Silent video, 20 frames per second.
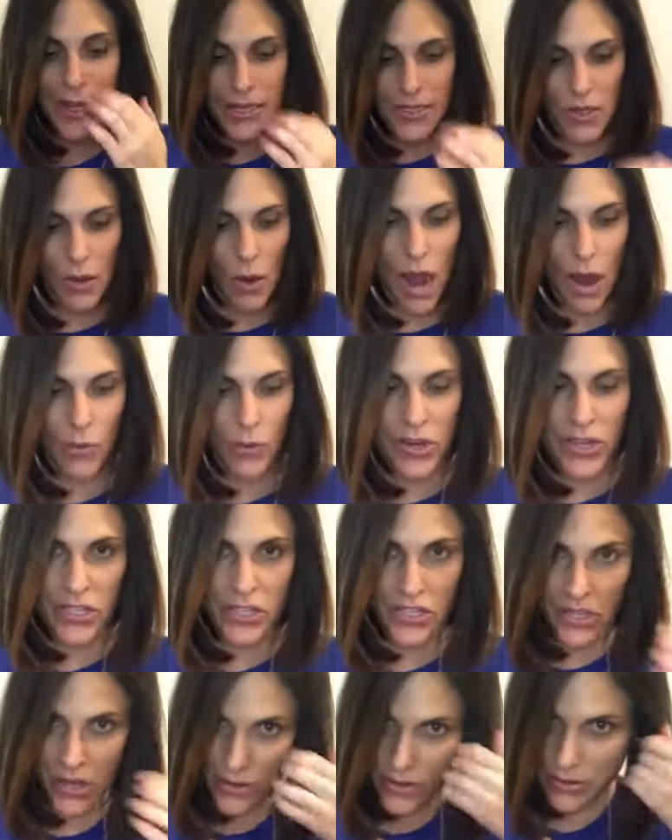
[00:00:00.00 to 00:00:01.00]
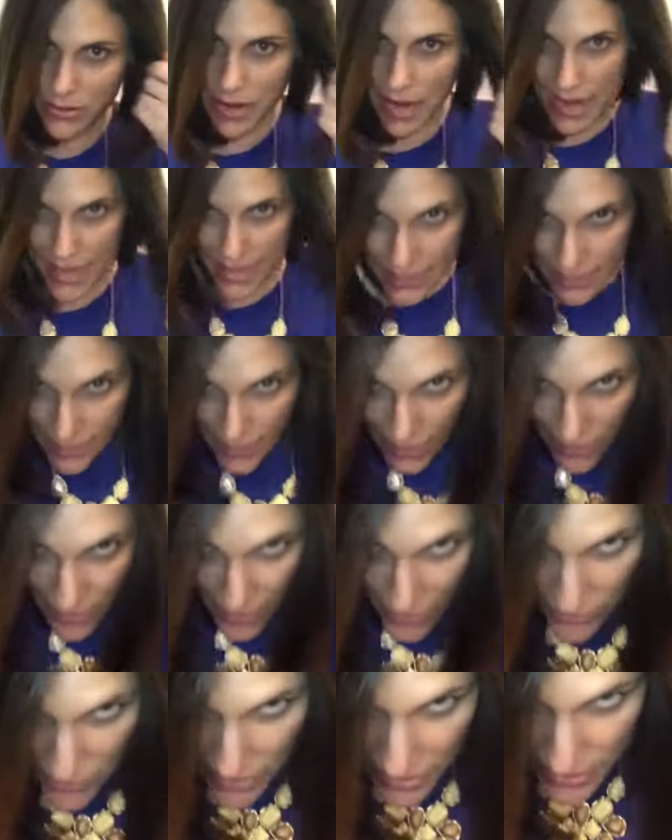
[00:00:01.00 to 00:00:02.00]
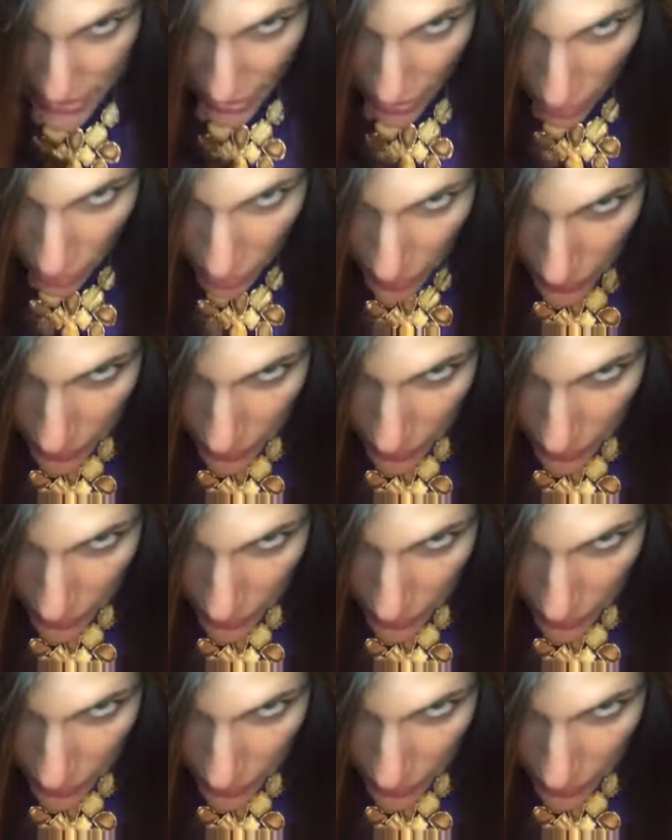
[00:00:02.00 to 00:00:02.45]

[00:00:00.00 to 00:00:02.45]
So I want to show you guys, and then here's the scalp.